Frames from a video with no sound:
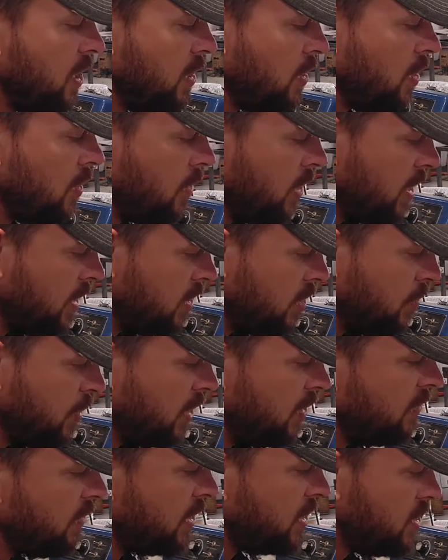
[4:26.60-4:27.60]
you don't get the
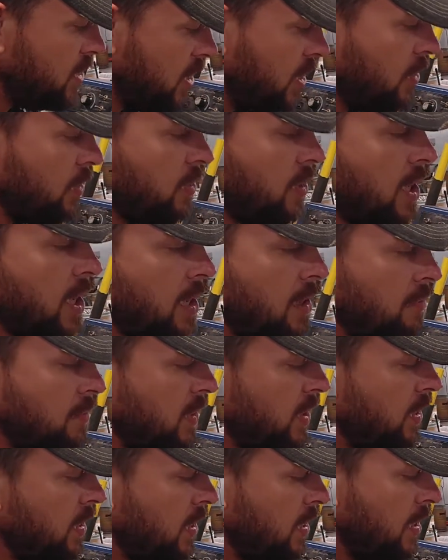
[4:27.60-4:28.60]
perfect shell grab,
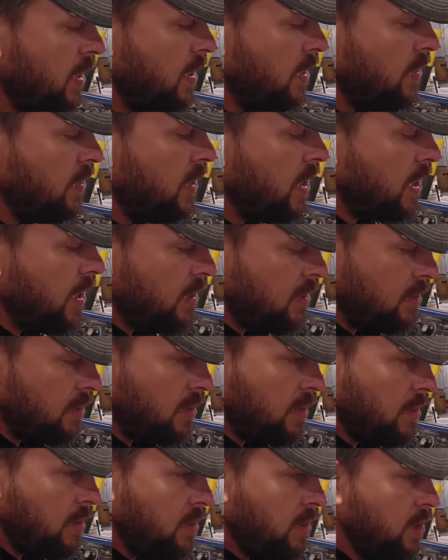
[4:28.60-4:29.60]
that
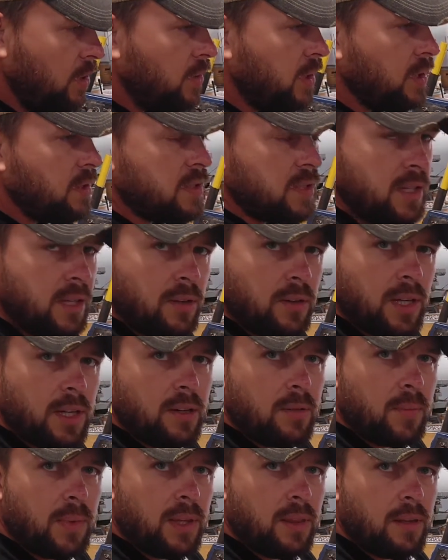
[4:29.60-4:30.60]
you can still get
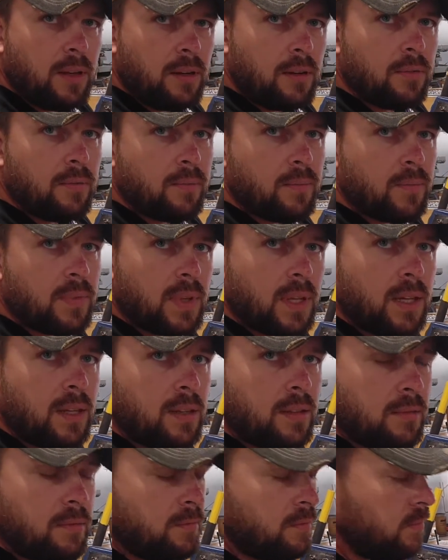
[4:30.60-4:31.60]
them in there.
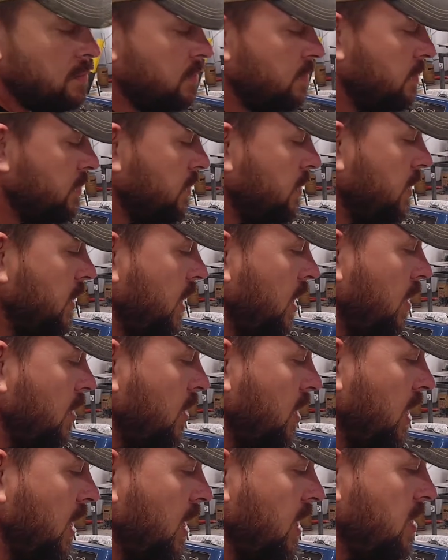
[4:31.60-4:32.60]
And
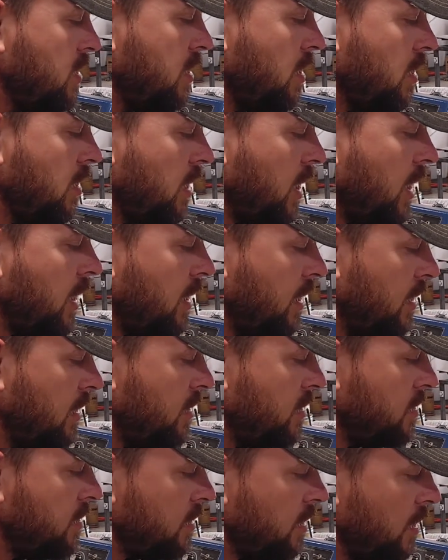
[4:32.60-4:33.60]
the easier that
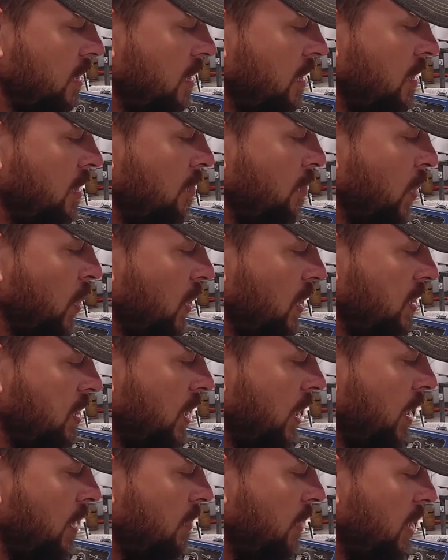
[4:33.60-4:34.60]
is, more
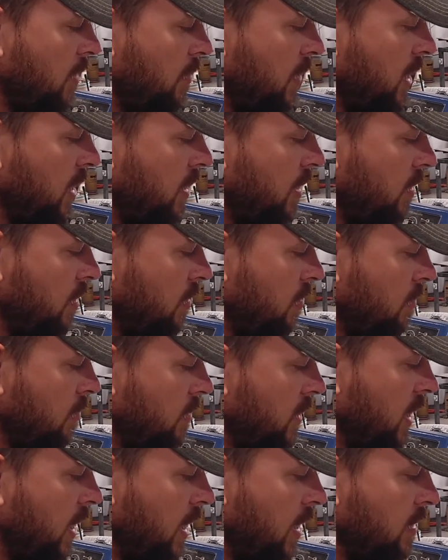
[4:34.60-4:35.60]
time can be
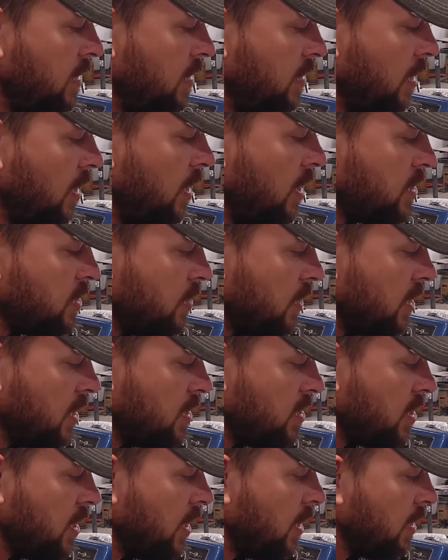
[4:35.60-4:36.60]
gained and lost with a
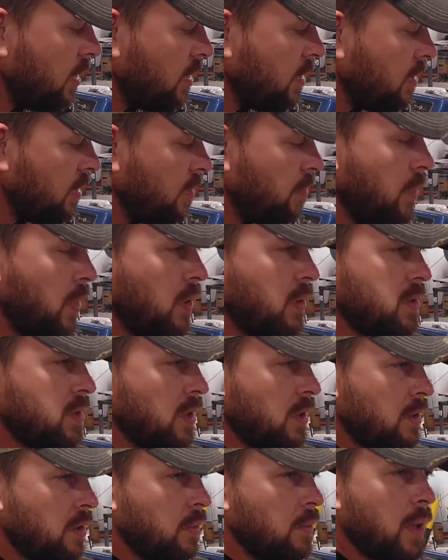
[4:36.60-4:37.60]
shotgun than most
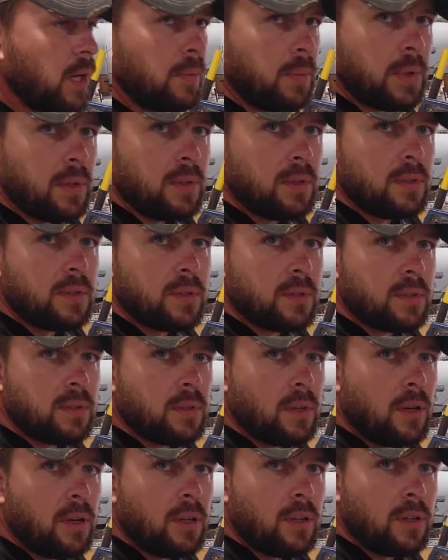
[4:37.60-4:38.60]
other weapons
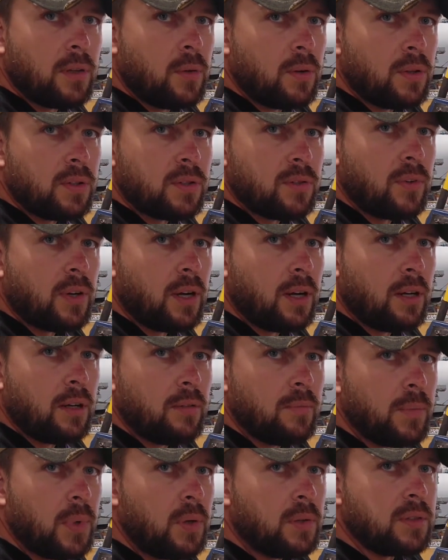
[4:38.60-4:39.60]
on the course of fire.
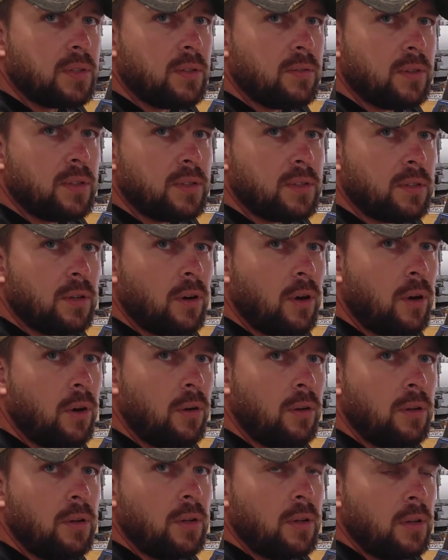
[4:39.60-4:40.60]
Most of us are
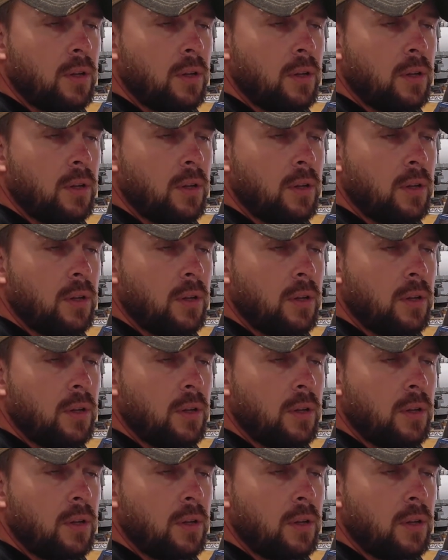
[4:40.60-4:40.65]
all